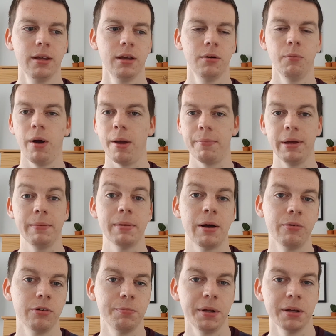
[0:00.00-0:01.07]
were people I
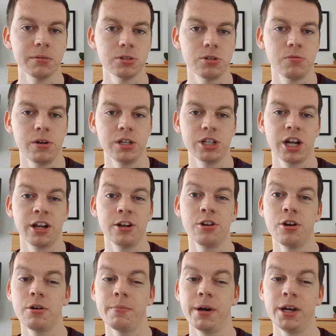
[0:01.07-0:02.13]
would have been able to reach had I done
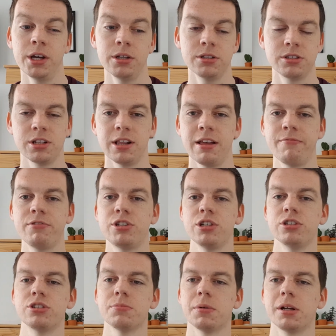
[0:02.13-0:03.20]
it on my own. So leveraging
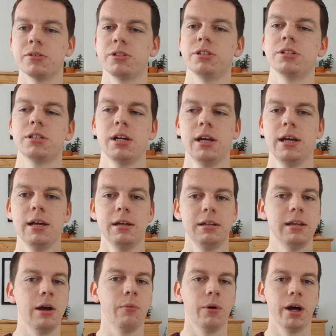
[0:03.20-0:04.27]
someone else's
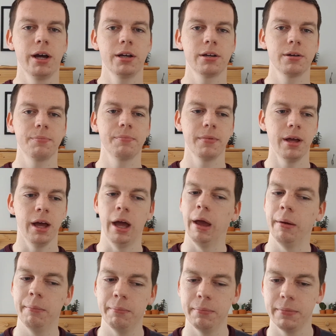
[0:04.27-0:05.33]
network,
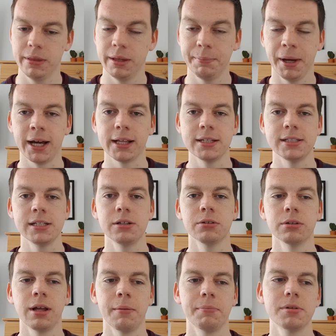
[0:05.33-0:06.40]
the Barclays Eagle
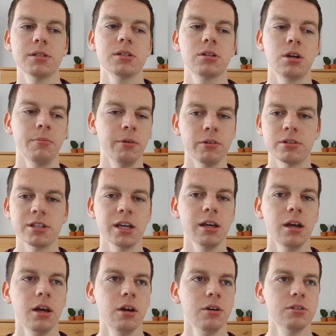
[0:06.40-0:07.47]
Lab community,
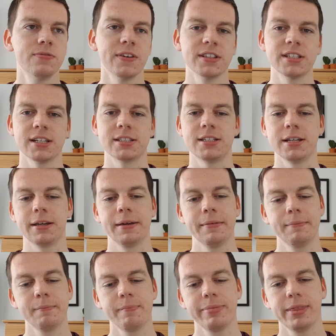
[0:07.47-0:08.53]
was fantastic.
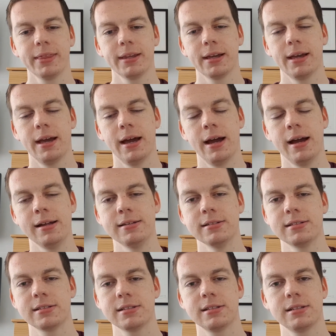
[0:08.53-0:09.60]

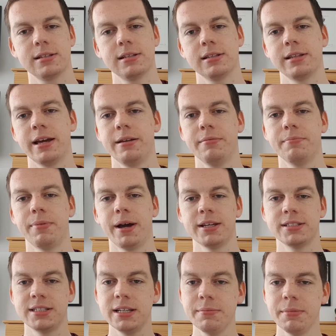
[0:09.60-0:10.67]
And then by
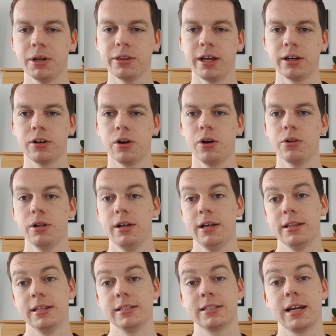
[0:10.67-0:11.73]
seeing me on that call,
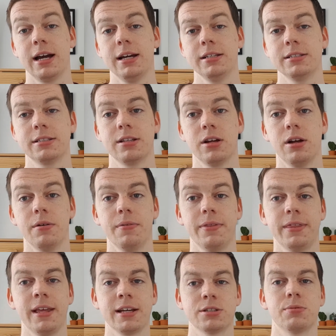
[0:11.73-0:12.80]
this guy's thought,
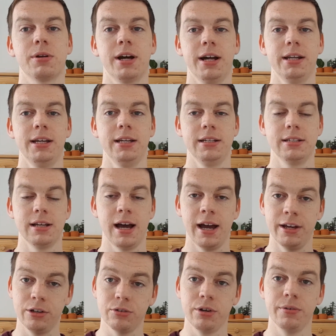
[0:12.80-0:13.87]
that's what I need. I
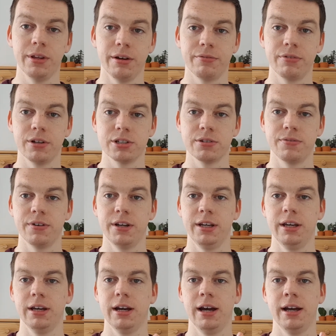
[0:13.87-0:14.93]
agree with that
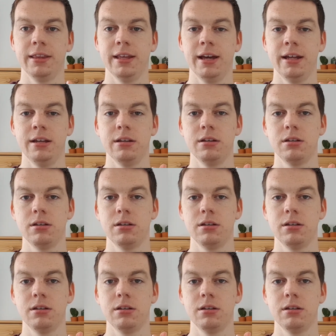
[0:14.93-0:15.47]
philosophy, and then